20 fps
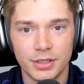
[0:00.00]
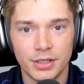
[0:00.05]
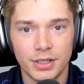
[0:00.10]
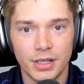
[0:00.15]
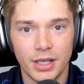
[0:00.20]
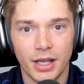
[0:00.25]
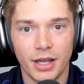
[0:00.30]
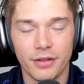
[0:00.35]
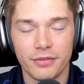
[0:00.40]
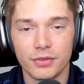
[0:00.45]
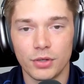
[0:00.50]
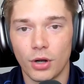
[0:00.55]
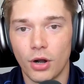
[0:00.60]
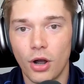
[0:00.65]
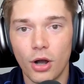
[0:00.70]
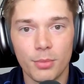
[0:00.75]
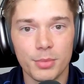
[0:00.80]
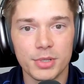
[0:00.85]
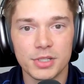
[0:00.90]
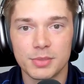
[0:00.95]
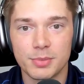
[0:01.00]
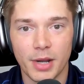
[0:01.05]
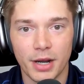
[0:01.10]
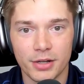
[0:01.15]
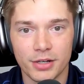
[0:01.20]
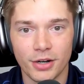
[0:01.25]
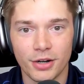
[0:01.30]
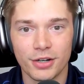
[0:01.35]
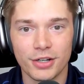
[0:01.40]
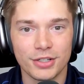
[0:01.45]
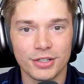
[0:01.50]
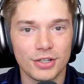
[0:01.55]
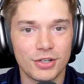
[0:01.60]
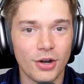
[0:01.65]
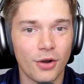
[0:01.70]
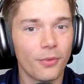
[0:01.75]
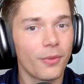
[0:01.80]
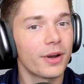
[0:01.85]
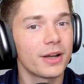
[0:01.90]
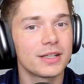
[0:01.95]
If you're a home inspector, you don't
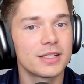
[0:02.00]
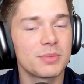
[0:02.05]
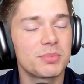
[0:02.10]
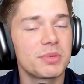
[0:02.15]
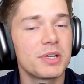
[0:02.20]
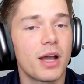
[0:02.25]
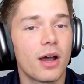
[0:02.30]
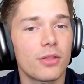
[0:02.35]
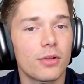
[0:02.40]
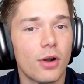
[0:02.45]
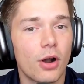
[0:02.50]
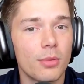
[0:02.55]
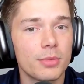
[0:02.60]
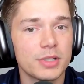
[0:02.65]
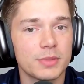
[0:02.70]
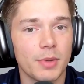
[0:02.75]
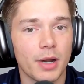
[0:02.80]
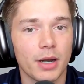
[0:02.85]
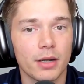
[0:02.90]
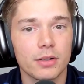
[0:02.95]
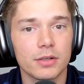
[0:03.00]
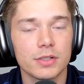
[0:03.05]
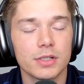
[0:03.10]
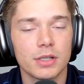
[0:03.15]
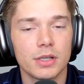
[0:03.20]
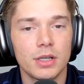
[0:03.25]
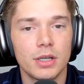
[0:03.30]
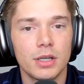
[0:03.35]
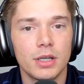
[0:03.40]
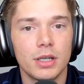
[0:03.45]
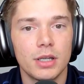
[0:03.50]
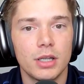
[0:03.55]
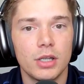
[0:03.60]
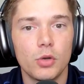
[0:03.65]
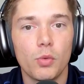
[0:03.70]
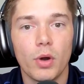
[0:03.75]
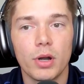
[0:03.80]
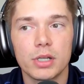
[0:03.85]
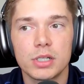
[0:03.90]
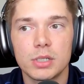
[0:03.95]
want it to be other home inspectors. You
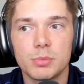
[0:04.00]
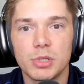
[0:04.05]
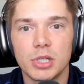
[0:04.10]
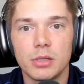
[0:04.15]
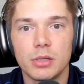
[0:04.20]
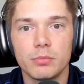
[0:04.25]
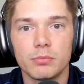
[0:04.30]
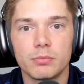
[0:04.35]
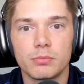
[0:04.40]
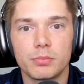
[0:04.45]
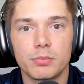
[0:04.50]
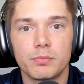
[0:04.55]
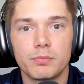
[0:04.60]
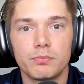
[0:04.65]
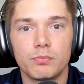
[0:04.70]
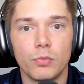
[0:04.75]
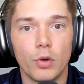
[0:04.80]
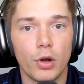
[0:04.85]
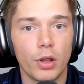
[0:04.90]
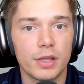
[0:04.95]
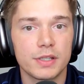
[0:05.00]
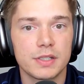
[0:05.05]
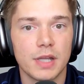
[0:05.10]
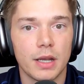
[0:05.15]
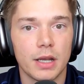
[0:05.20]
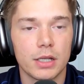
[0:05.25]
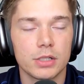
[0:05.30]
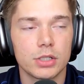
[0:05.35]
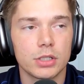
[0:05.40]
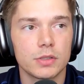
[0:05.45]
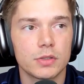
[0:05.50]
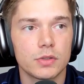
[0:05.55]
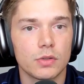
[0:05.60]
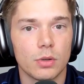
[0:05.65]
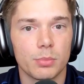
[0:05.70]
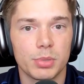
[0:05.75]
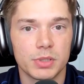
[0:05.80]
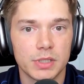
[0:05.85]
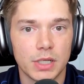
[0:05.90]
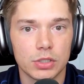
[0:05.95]
want it to be real estate agents or
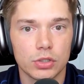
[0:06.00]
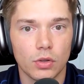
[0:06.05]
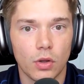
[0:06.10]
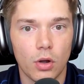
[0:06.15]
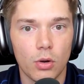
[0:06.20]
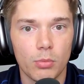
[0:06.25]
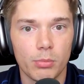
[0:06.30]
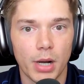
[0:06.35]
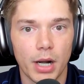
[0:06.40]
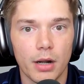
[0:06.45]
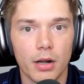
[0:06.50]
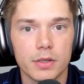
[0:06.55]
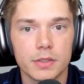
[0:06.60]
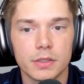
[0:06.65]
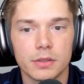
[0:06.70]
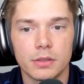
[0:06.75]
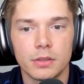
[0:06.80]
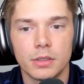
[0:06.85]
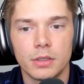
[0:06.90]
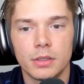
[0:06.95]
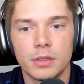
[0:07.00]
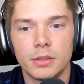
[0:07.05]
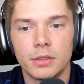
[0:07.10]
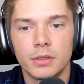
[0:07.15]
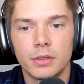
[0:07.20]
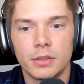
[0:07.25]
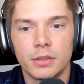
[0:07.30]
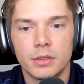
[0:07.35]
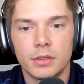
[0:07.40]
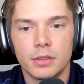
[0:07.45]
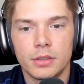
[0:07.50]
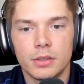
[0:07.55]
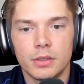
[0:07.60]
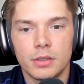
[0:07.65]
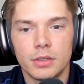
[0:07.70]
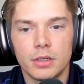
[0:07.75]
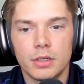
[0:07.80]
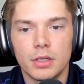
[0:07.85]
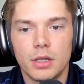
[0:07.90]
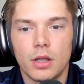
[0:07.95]
potential home buyers.
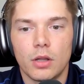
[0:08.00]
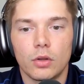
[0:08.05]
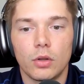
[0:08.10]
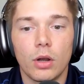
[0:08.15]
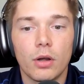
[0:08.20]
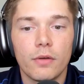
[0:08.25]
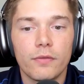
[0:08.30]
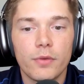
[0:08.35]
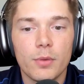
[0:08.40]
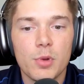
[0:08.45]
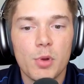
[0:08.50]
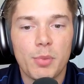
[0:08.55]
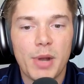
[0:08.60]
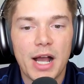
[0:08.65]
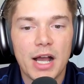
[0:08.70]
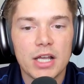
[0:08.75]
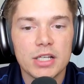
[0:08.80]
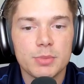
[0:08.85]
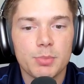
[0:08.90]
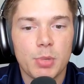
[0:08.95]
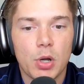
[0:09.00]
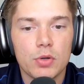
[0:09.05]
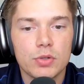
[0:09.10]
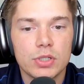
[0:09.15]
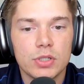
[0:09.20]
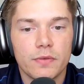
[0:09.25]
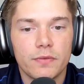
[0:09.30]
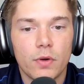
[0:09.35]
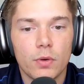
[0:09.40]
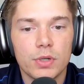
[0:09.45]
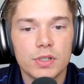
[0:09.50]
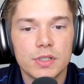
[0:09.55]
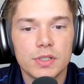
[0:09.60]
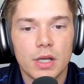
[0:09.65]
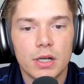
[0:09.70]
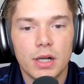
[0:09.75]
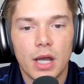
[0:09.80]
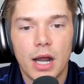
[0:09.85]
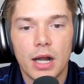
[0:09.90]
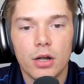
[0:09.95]
Learn from your past posts to focus on
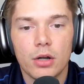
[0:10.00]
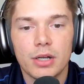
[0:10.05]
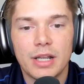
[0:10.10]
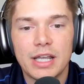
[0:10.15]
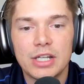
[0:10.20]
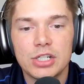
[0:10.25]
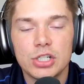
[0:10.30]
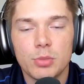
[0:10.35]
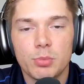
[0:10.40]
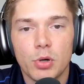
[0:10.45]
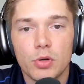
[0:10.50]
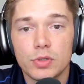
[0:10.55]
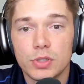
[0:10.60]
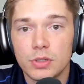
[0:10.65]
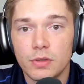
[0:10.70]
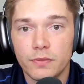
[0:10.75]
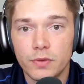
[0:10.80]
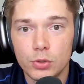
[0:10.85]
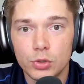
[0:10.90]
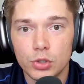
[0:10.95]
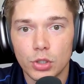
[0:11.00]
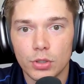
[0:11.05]
higher engaging posts in the future.